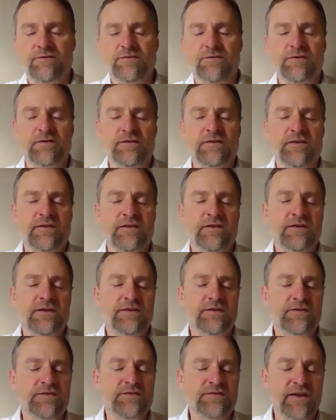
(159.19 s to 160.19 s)
or
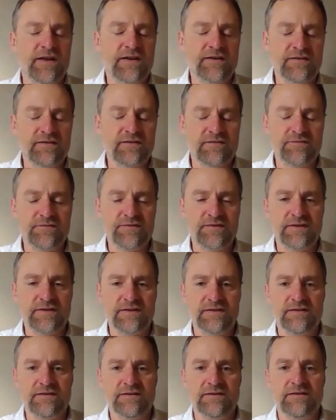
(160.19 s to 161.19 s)
your sand in the feet.